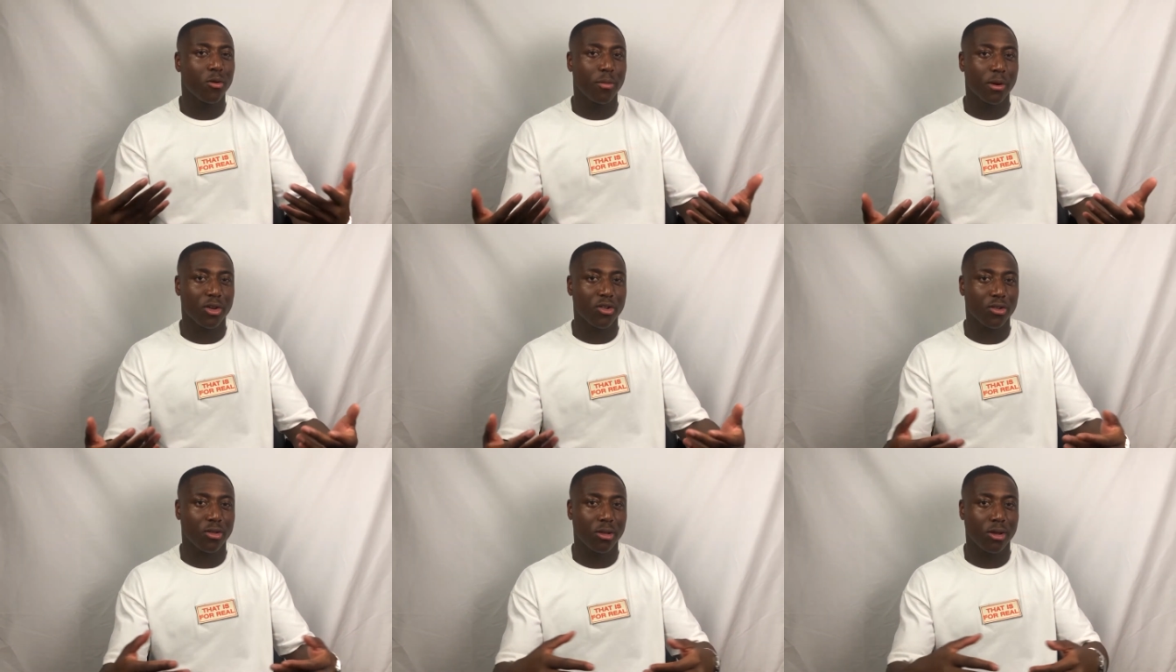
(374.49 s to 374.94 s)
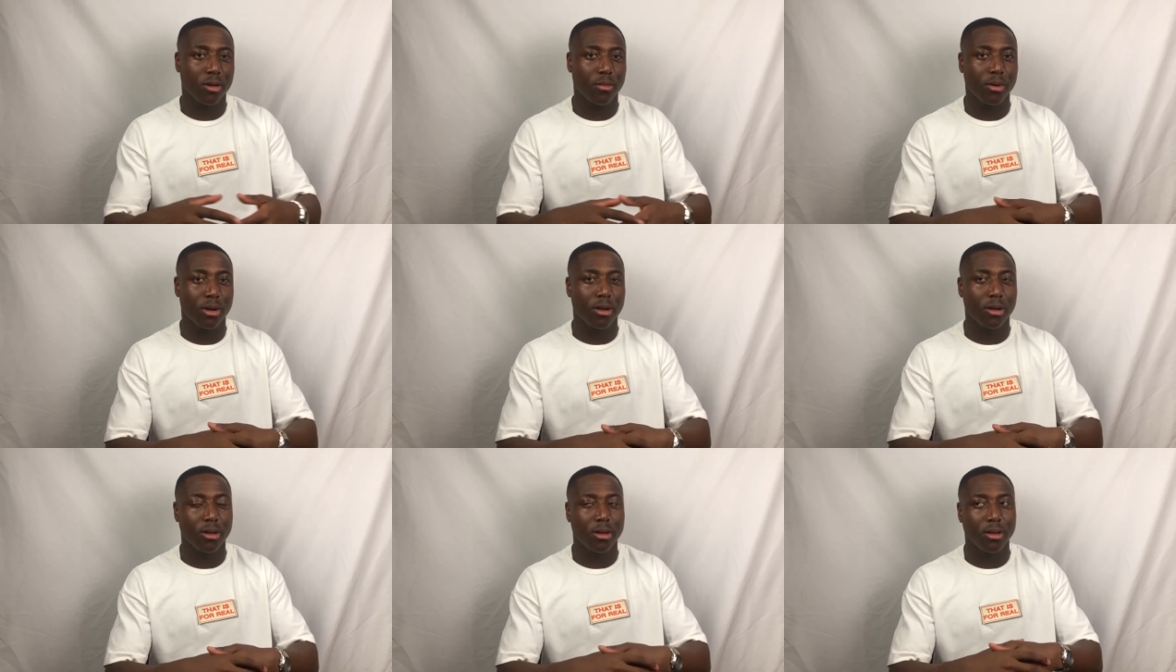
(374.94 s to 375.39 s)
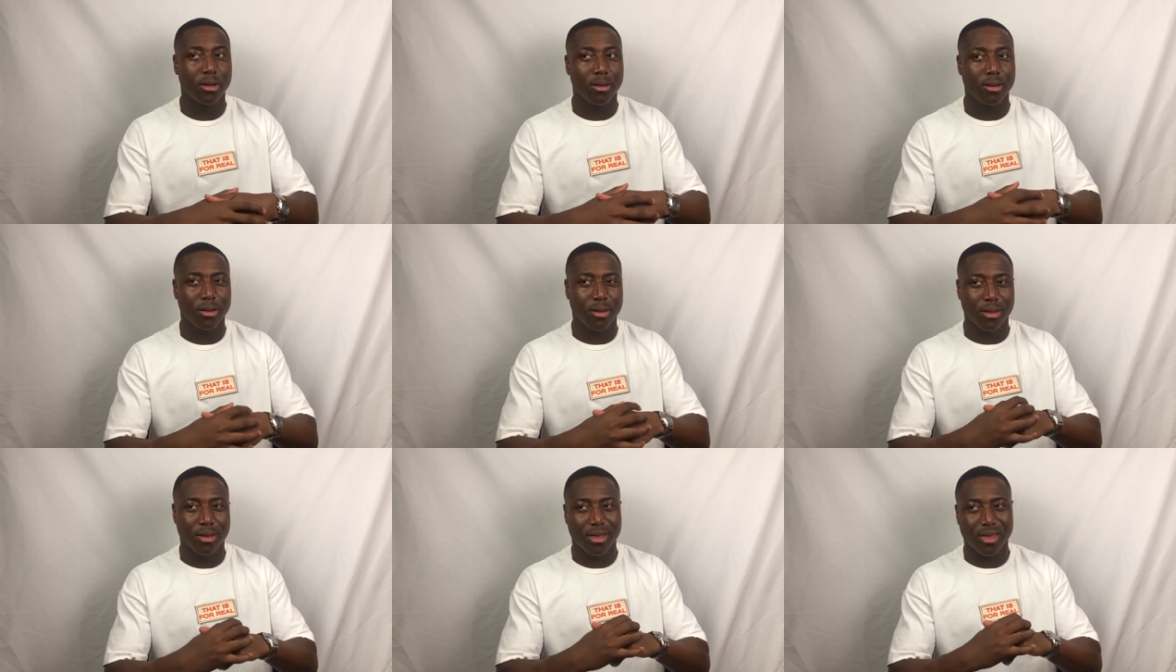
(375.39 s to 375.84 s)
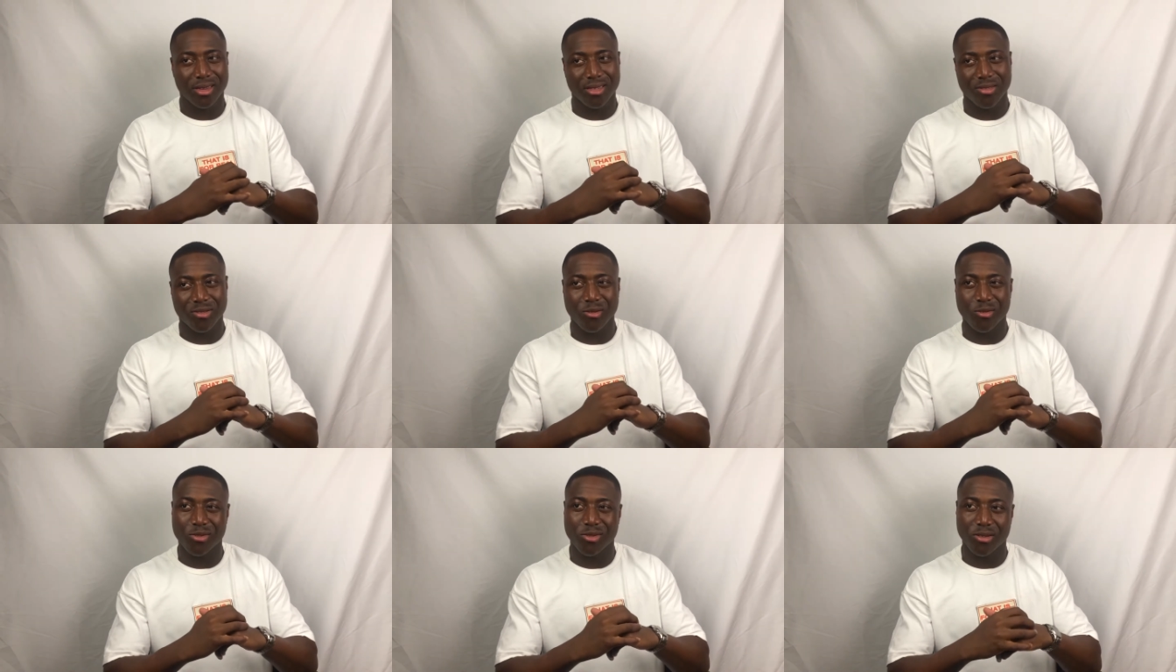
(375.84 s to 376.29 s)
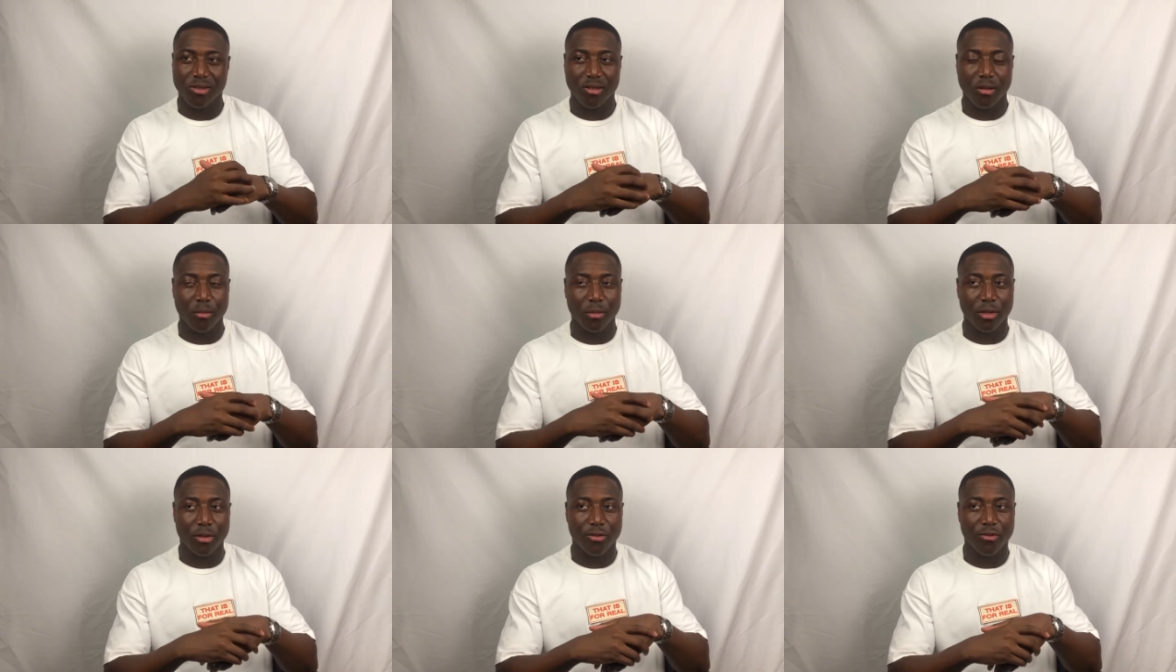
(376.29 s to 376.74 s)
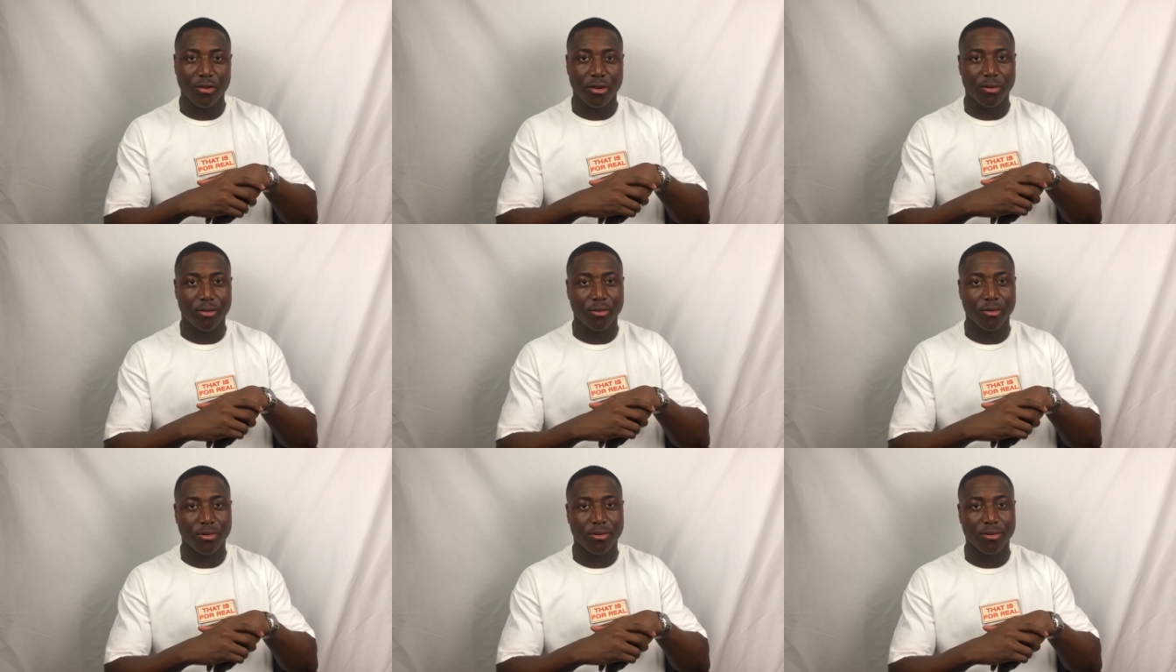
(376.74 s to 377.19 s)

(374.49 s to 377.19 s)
passionate about. I guess those are some of the struggles.